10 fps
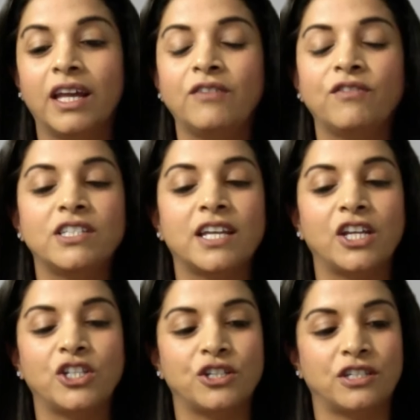
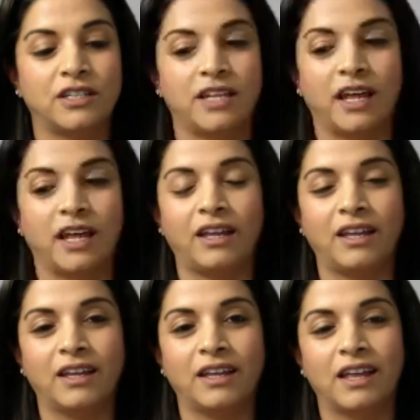invitation today,
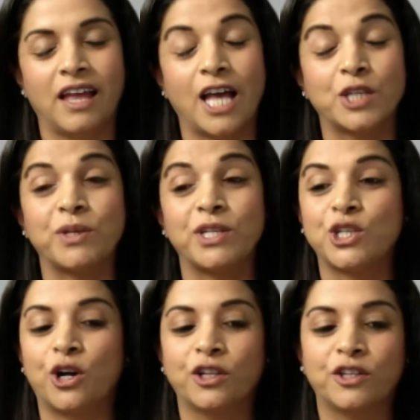as we
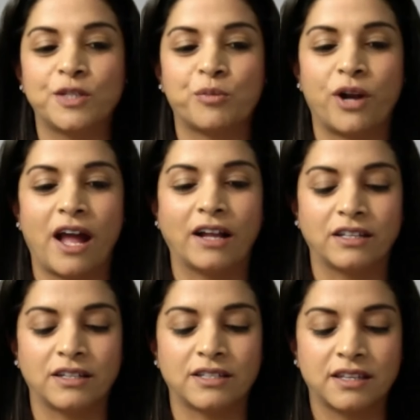start this
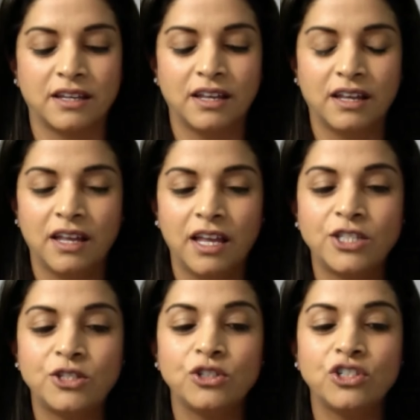practice, is
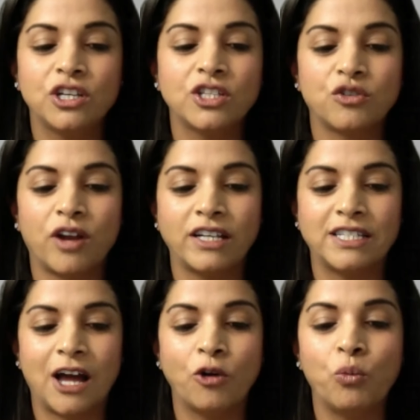to just write
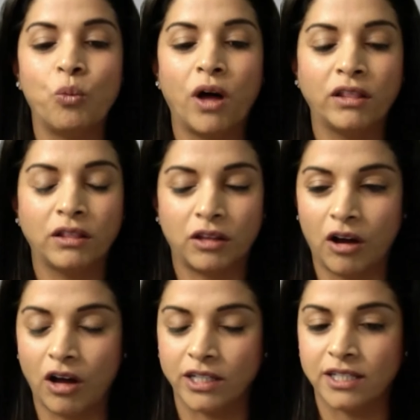down one
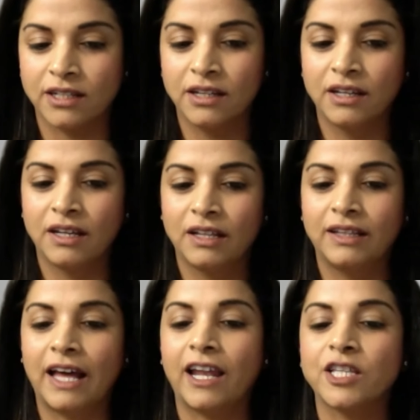thought
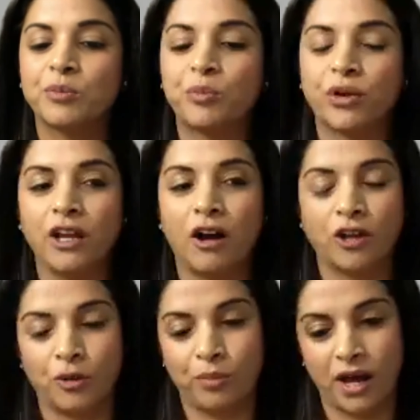that has
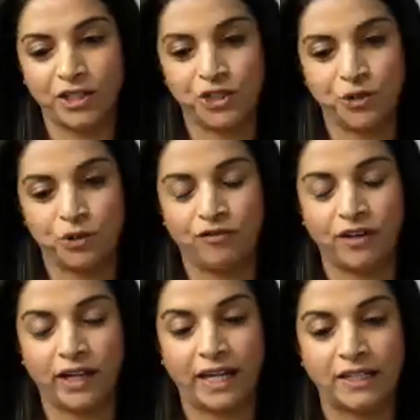preoccupied you of
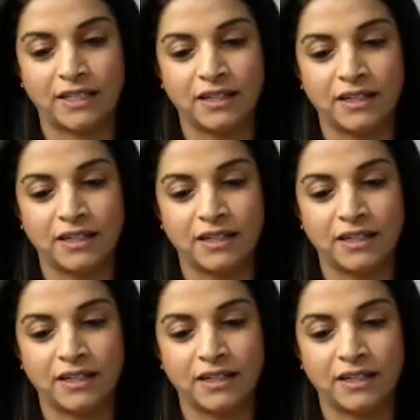late.